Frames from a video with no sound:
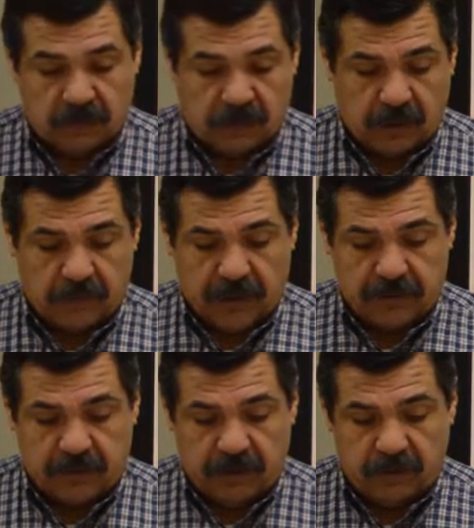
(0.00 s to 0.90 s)
to come out
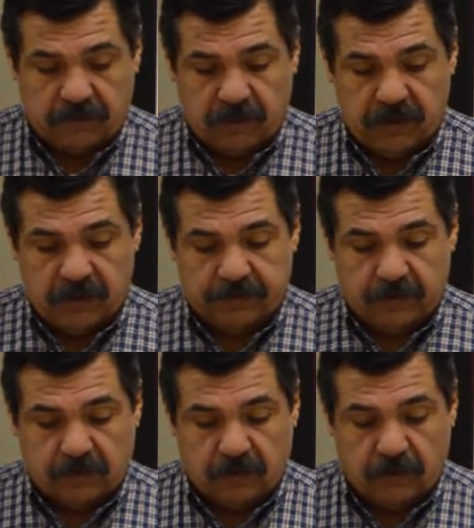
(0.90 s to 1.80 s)
and help clean up
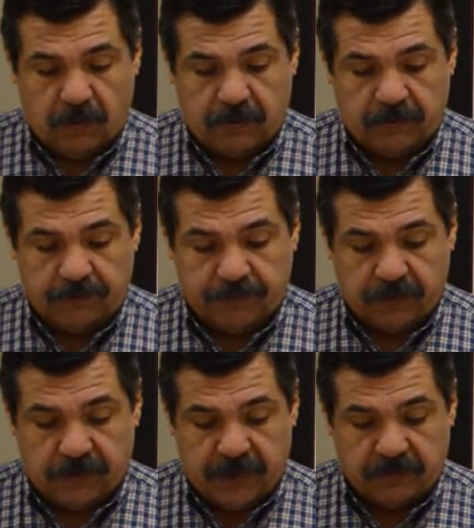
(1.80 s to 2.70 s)
the show barn
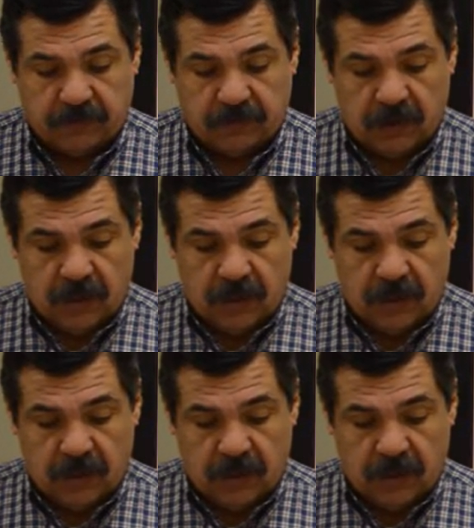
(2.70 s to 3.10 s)
grounds.